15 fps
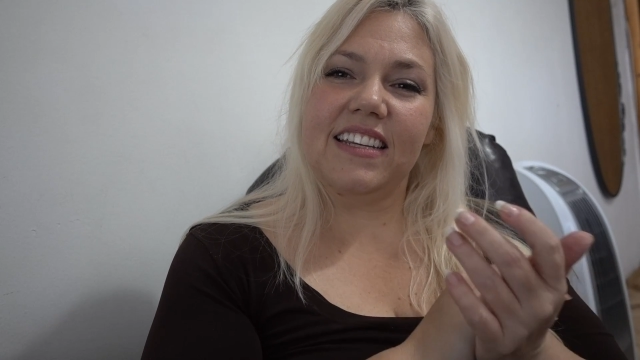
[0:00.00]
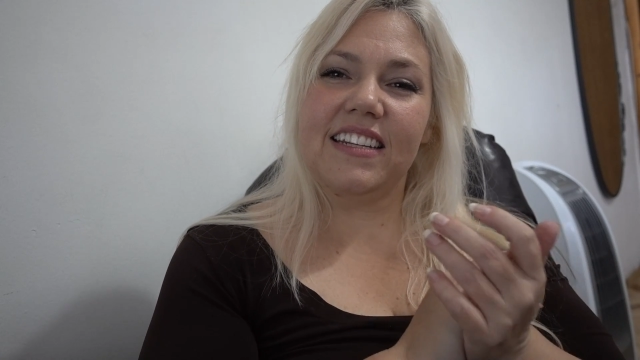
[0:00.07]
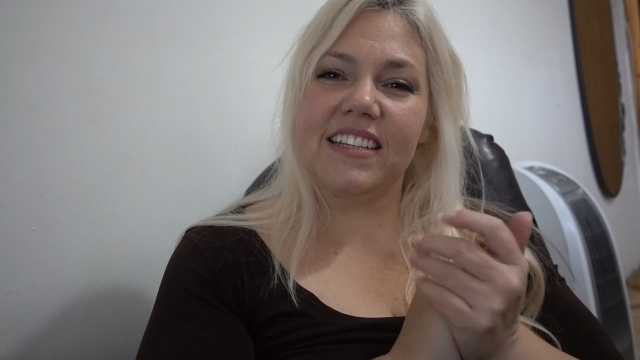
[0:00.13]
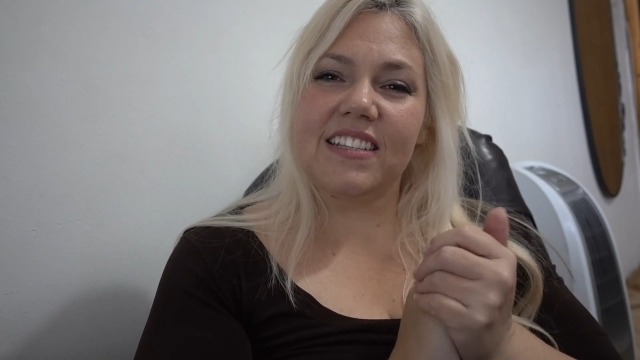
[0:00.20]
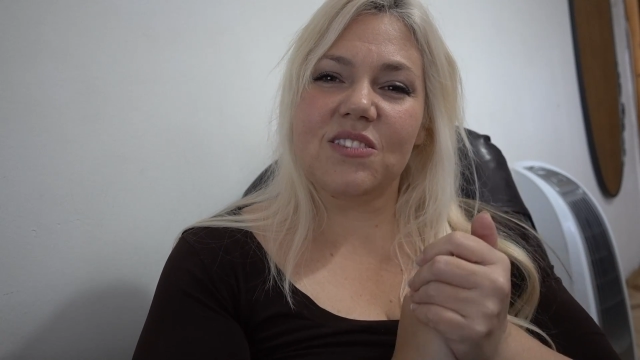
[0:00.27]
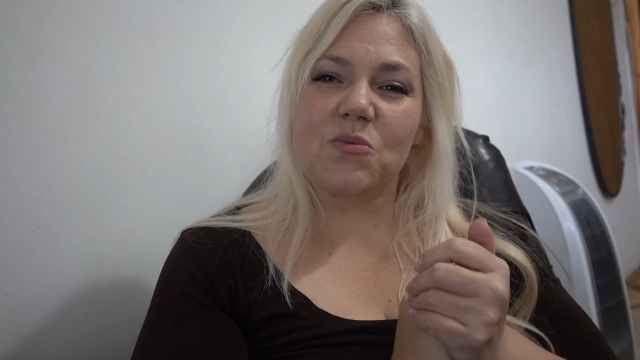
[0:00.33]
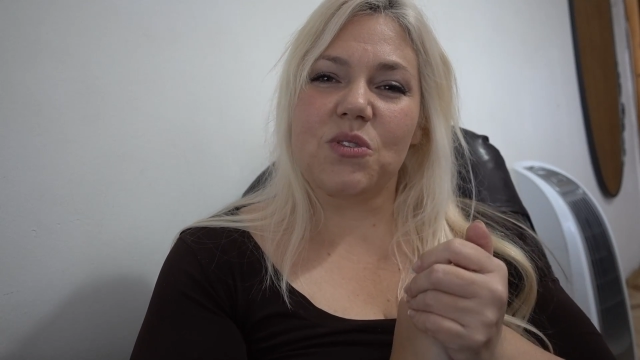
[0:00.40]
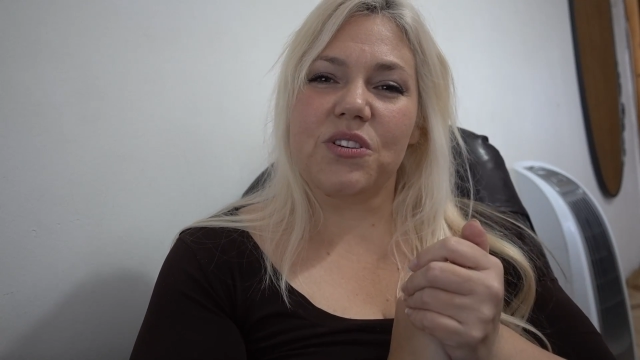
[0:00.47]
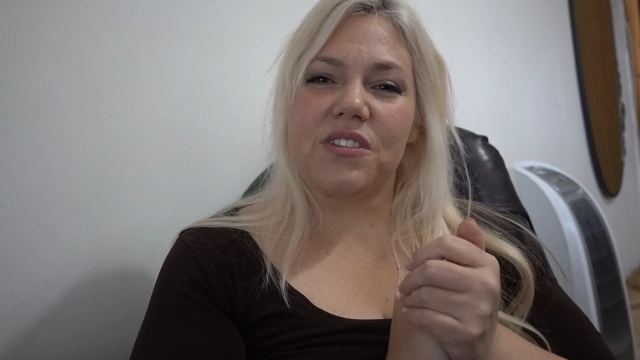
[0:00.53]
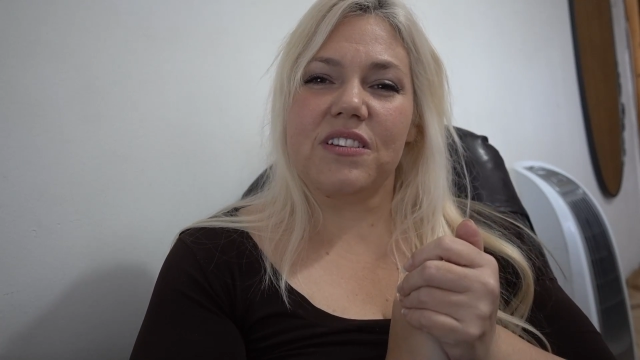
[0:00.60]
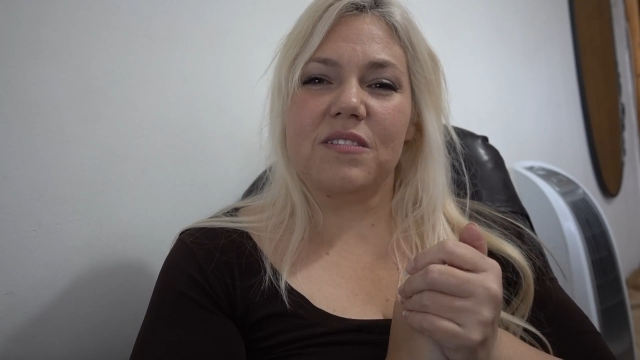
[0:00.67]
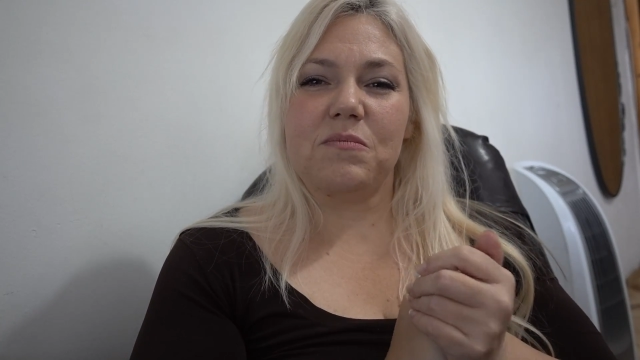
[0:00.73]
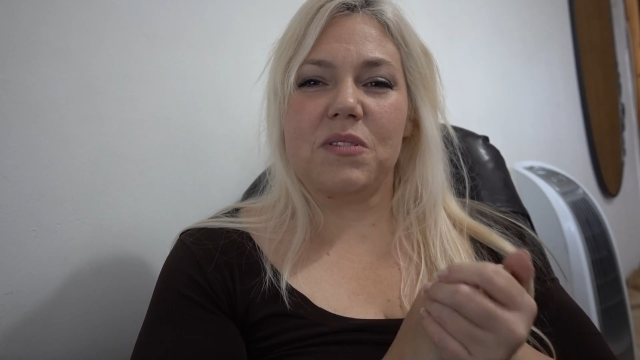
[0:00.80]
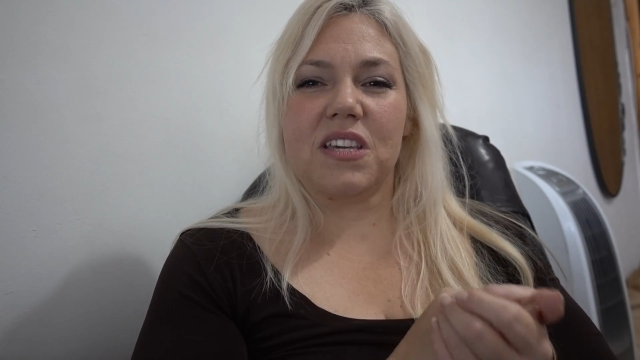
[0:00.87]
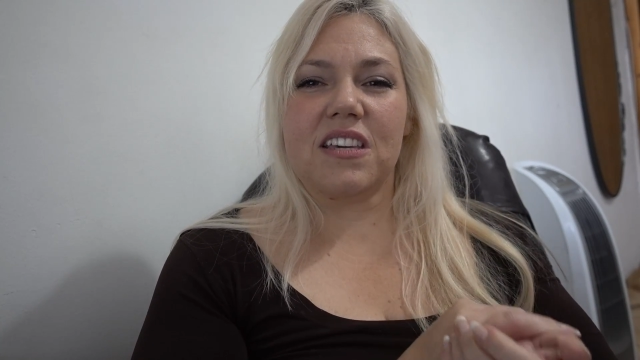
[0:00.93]
it is worth
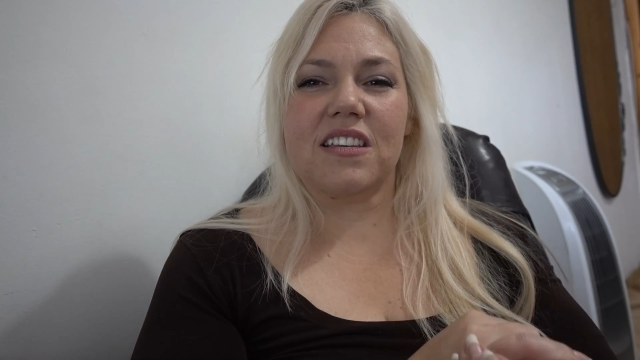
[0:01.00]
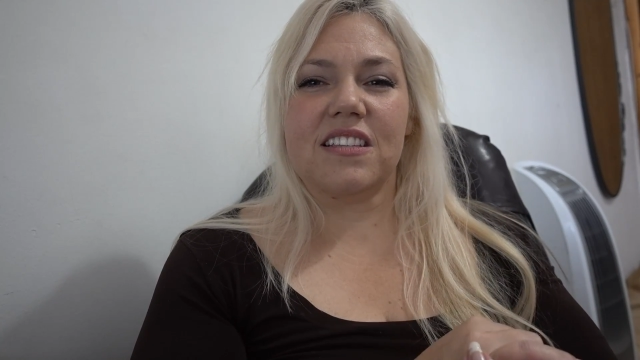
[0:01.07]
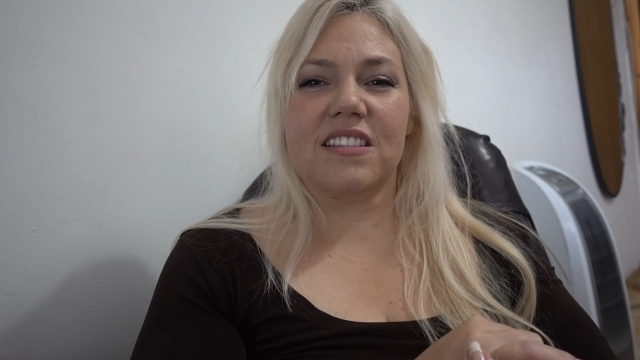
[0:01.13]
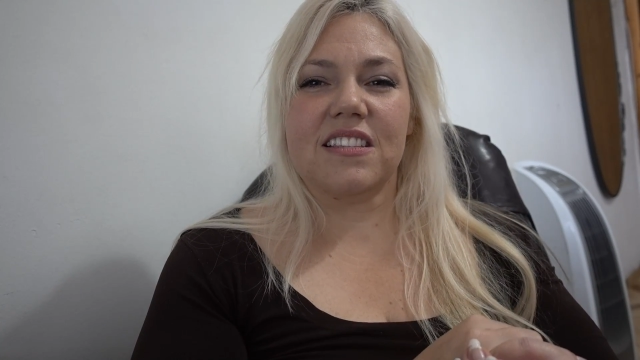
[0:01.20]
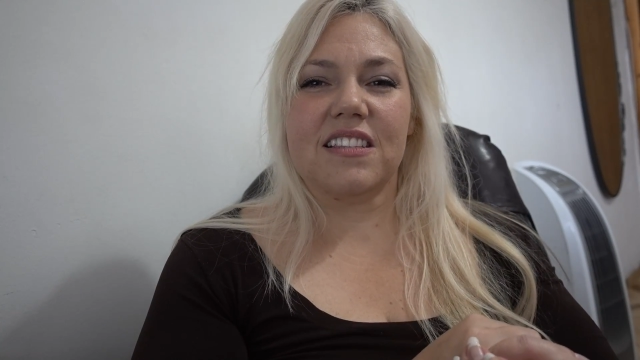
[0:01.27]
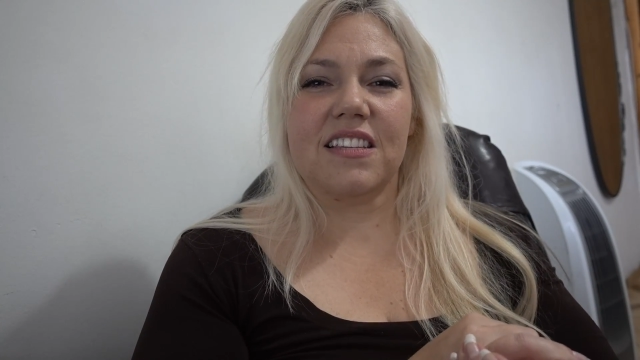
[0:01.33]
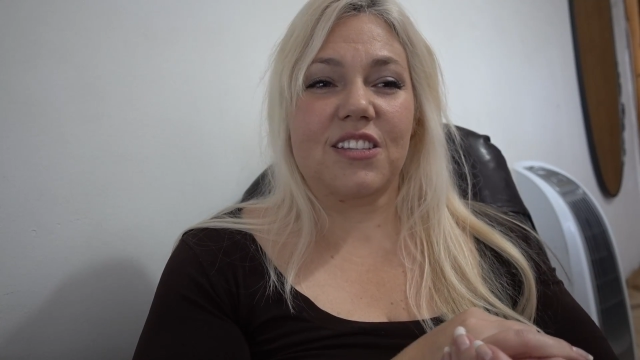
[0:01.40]
it because